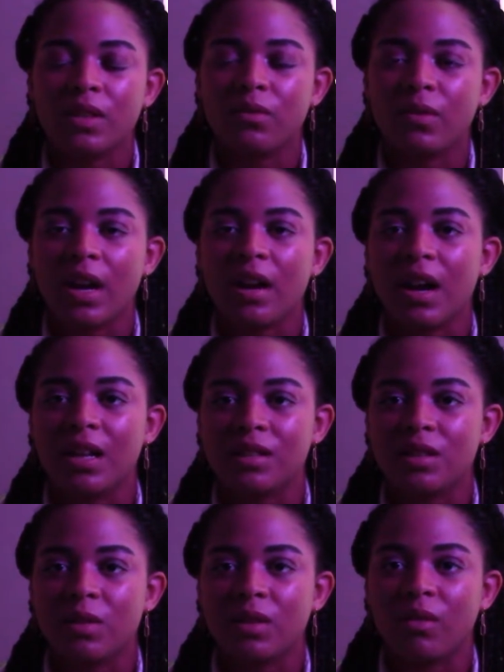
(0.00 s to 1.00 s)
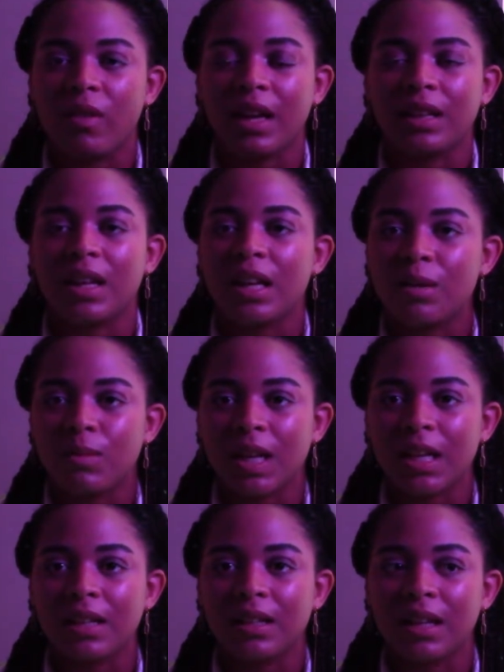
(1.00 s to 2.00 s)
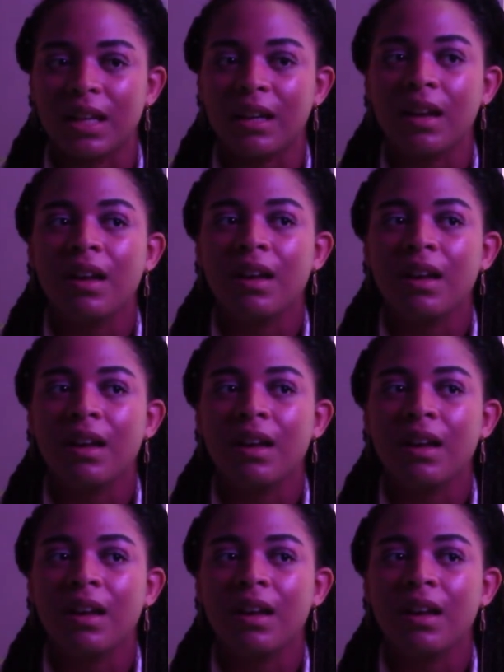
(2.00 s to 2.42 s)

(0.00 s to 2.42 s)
fear has to do with the fact that he immediately